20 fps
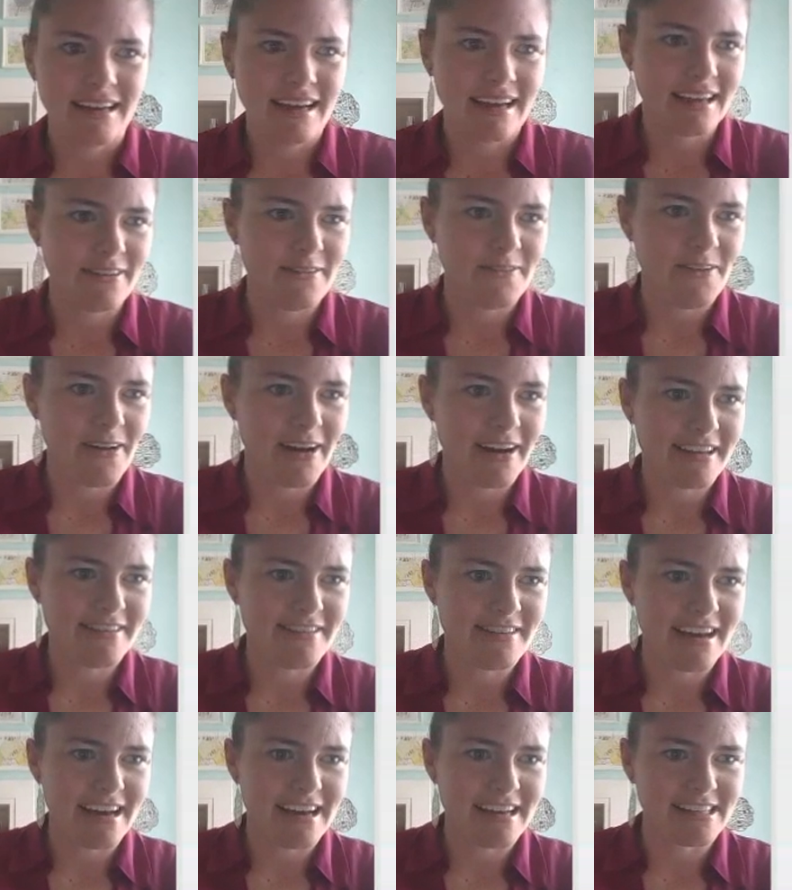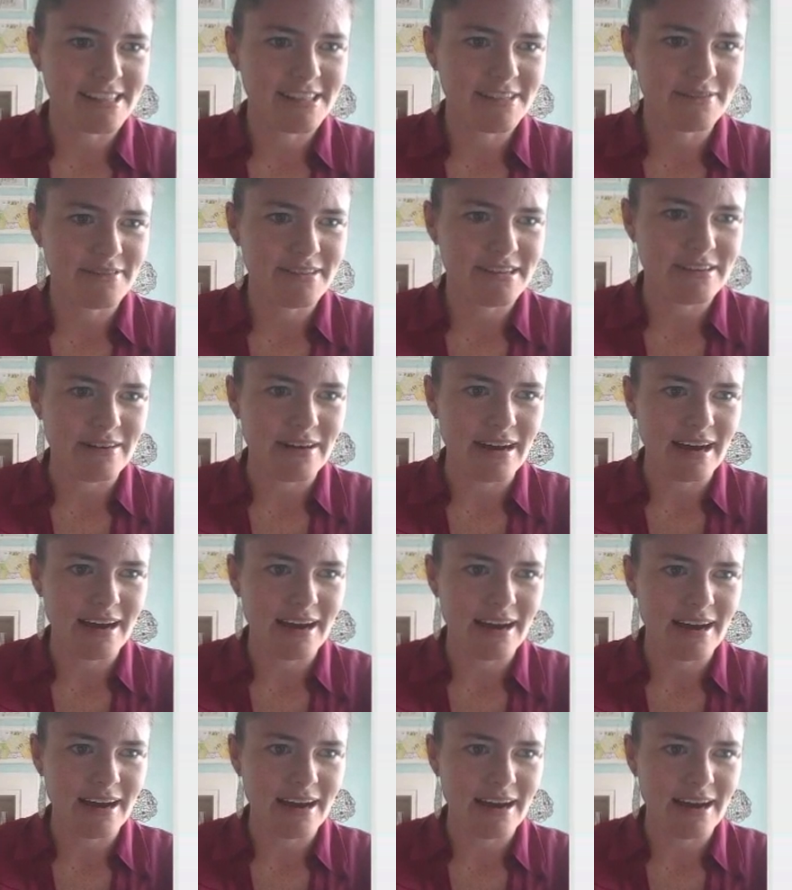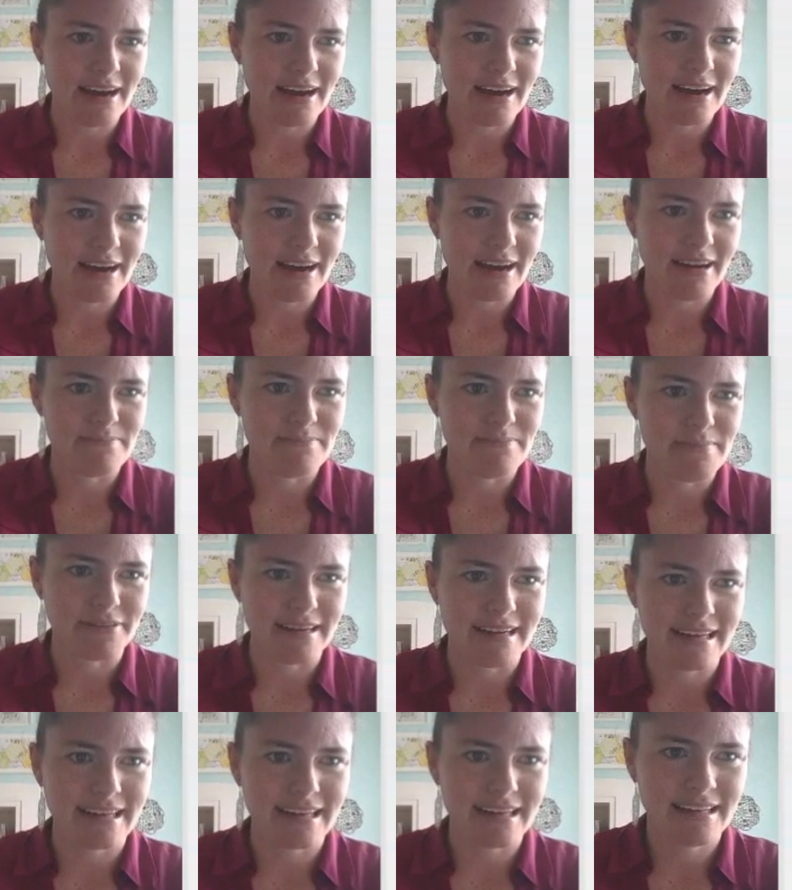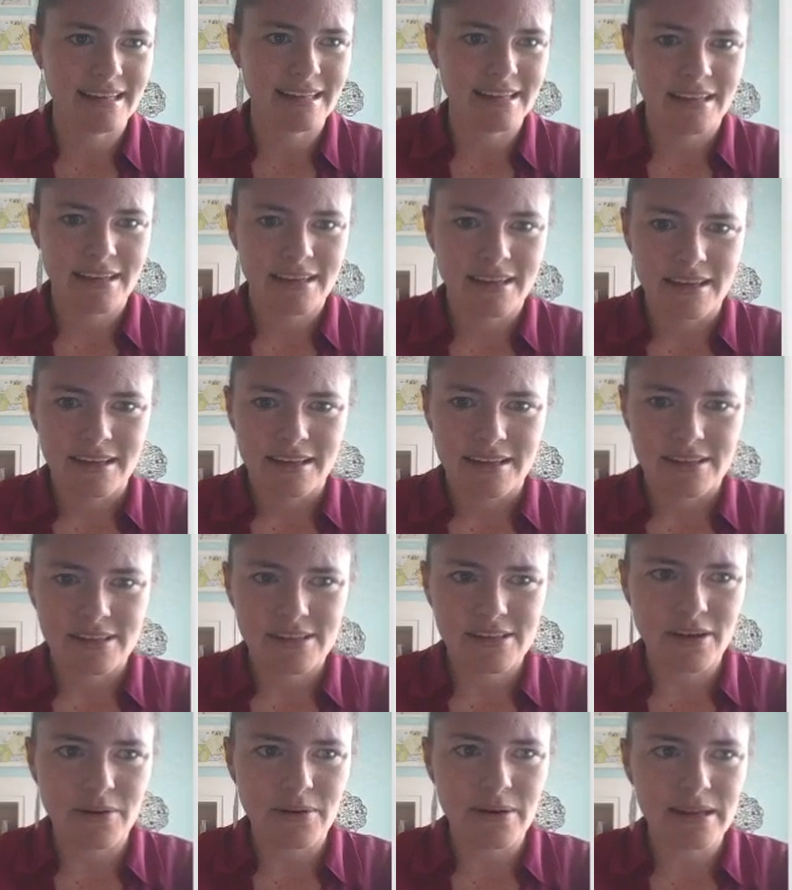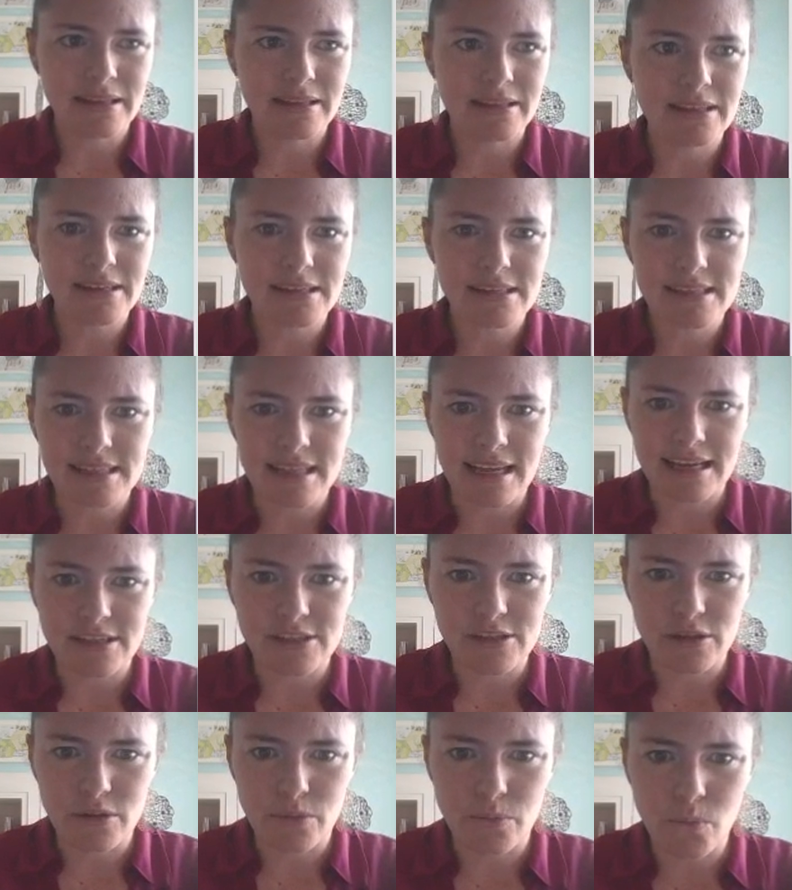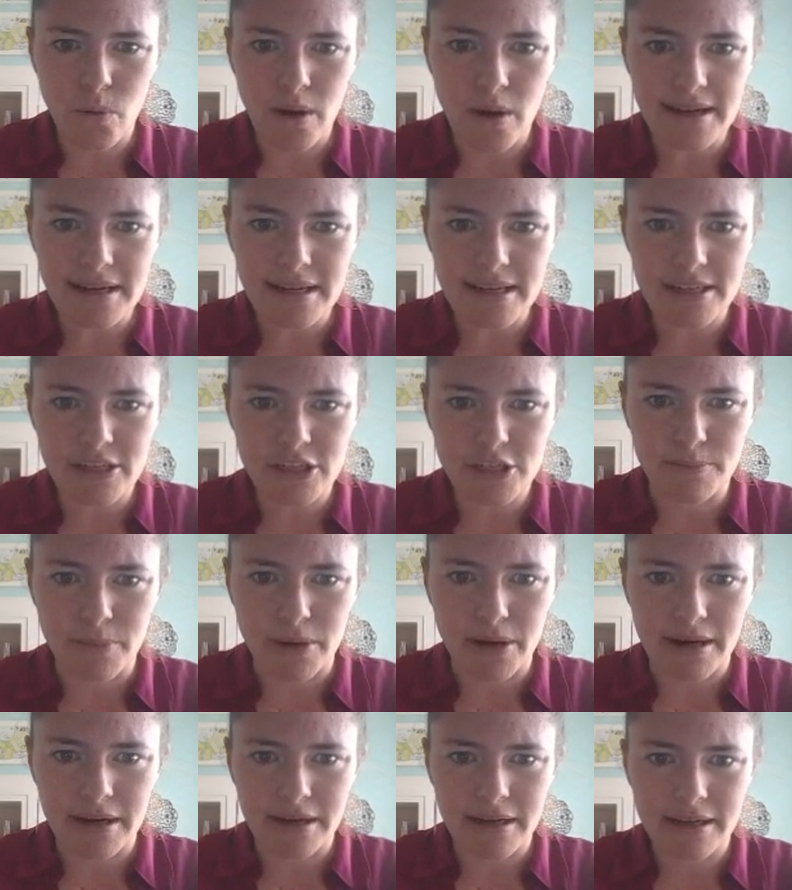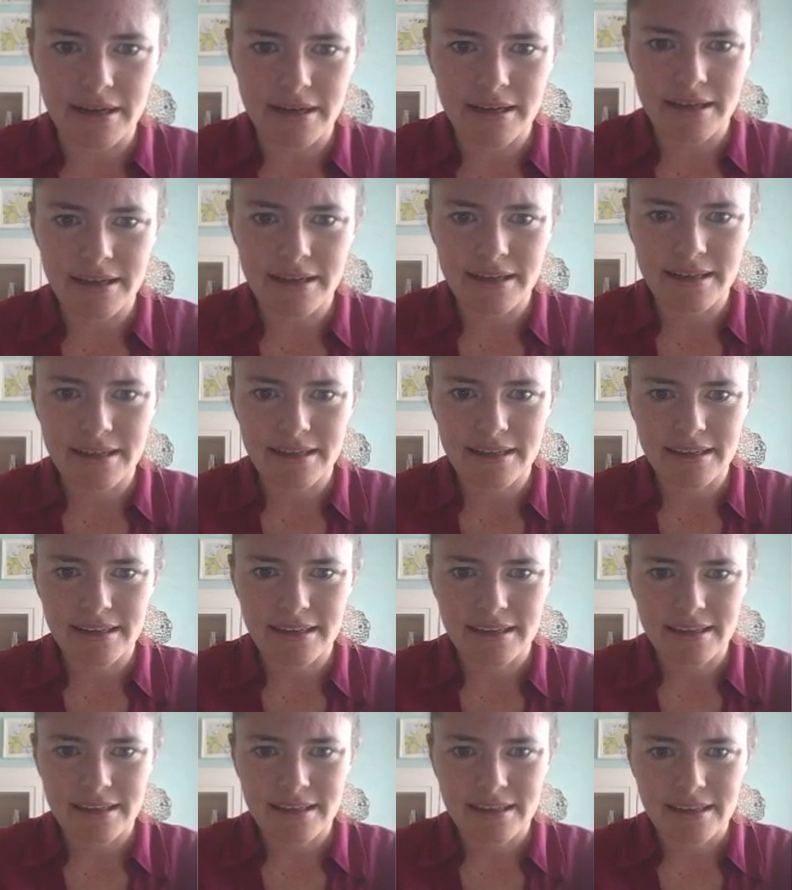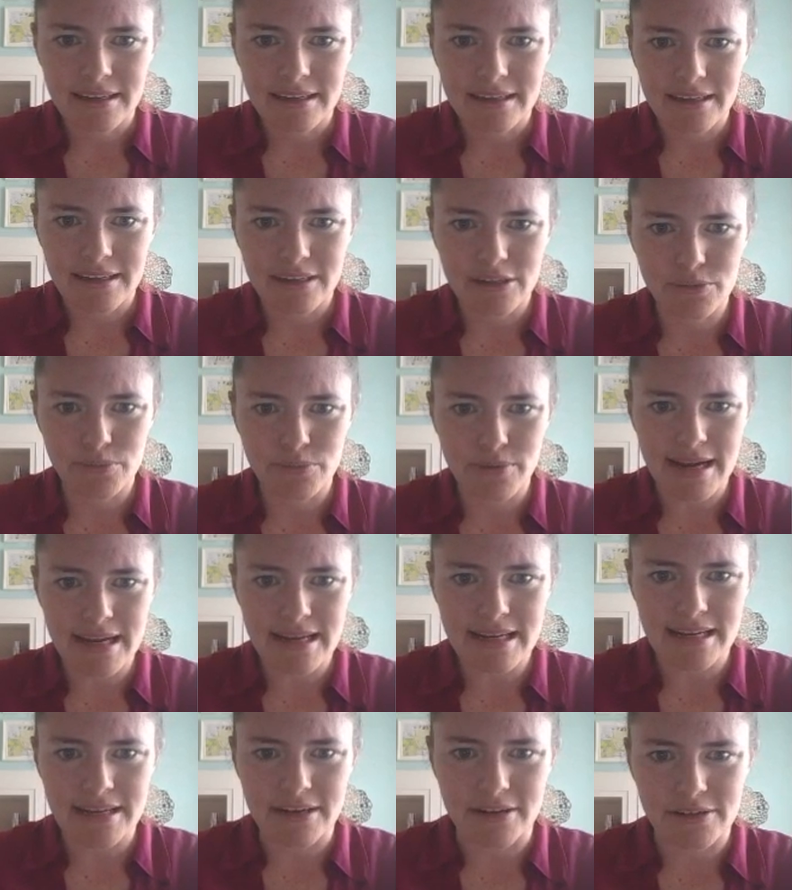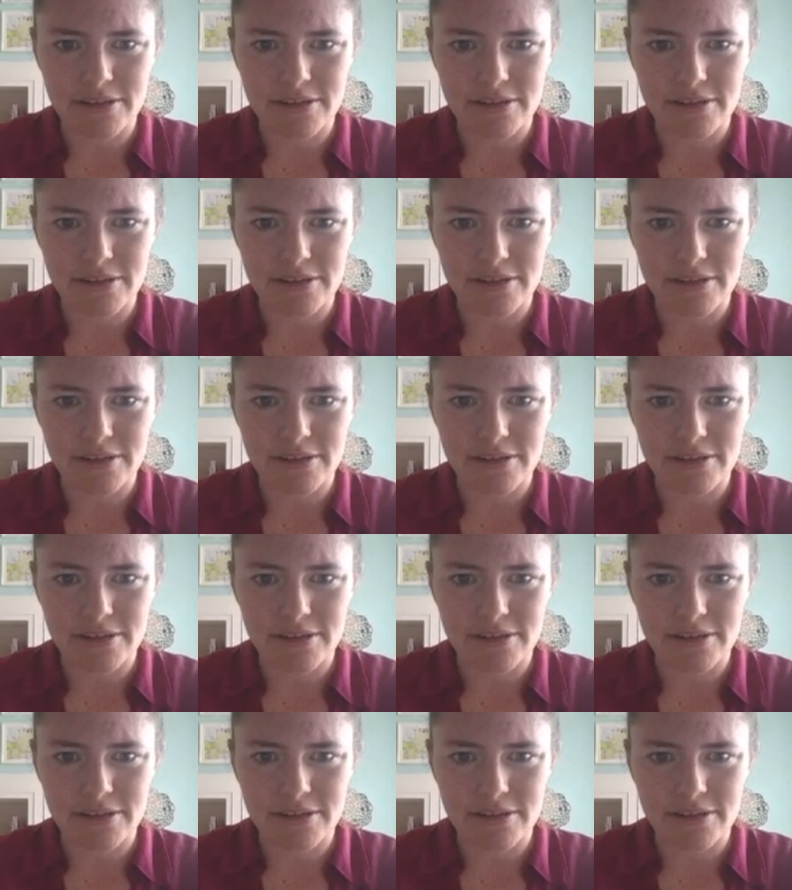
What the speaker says: I can walk you guys through how I'm measuring. So it looks like, so the 1 inch mark is right here.